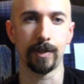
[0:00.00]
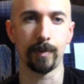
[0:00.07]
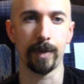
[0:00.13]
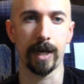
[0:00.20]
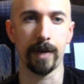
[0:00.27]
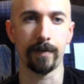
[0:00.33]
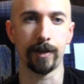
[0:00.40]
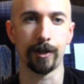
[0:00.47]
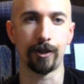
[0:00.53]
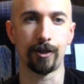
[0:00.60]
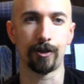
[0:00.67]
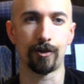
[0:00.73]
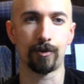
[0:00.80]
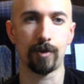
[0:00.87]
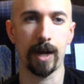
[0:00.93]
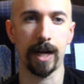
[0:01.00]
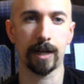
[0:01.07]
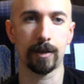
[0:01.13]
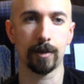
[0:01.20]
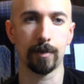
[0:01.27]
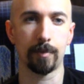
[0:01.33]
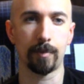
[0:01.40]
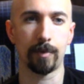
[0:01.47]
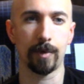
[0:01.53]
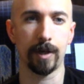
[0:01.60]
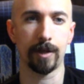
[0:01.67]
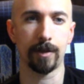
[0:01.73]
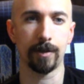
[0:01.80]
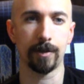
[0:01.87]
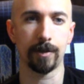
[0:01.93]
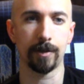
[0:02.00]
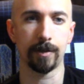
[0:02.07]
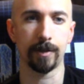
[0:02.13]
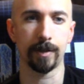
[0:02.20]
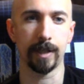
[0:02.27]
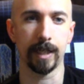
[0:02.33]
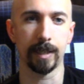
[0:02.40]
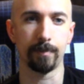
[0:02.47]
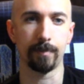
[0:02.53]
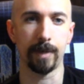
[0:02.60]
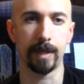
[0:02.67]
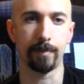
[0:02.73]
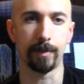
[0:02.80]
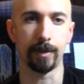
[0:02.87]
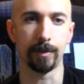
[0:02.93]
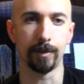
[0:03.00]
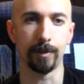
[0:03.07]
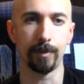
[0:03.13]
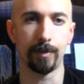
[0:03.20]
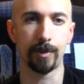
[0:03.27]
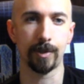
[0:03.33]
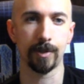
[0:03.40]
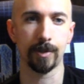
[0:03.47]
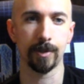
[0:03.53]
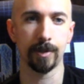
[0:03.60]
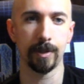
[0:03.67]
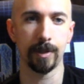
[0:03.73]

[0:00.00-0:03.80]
we have a Tracker Predator that might be loose,